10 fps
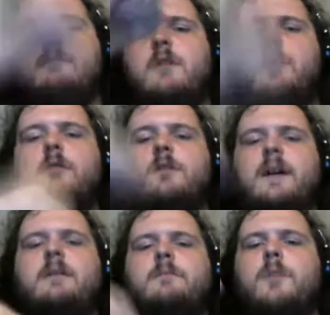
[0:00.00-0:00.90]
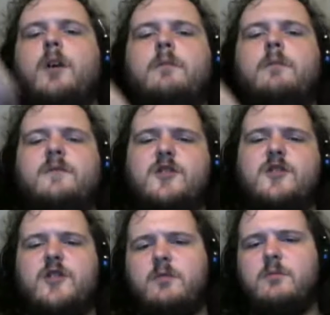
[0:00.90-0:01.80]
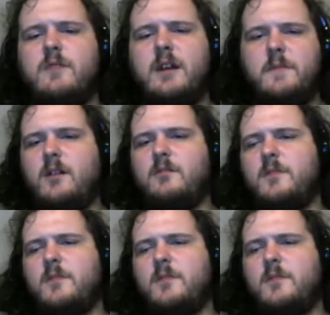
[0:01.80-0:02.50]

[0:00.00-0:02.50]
on the bottom of his shoe. That'd be horrible.